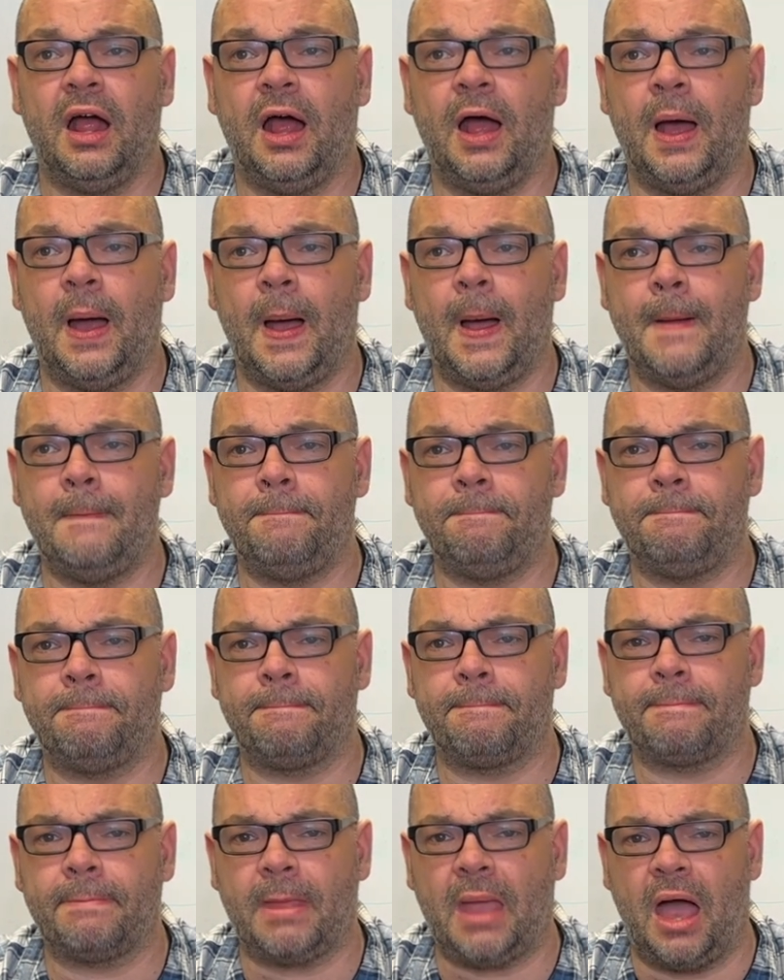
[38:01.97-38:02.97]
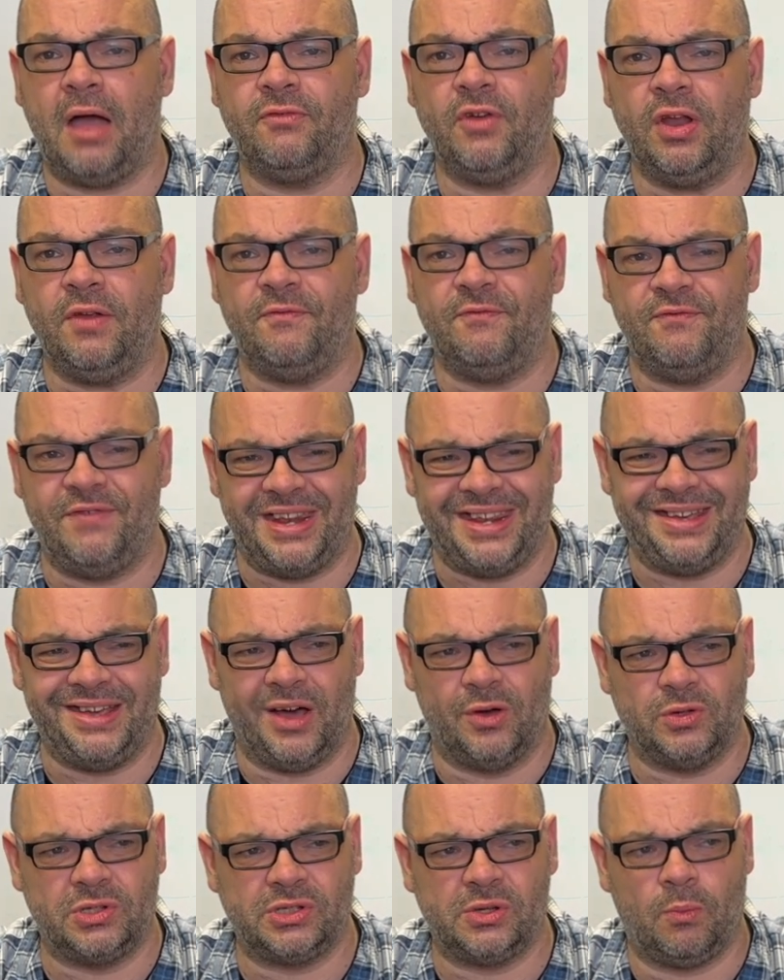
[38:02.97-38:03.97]
Um, I've got a
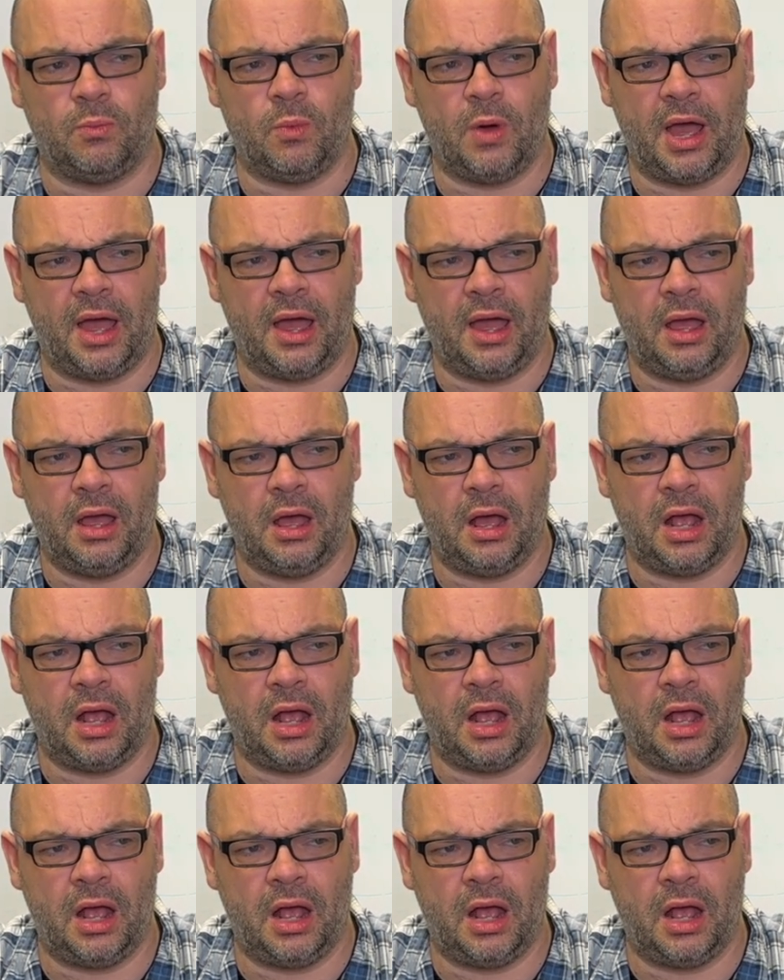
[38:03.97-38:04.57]
video somewhere.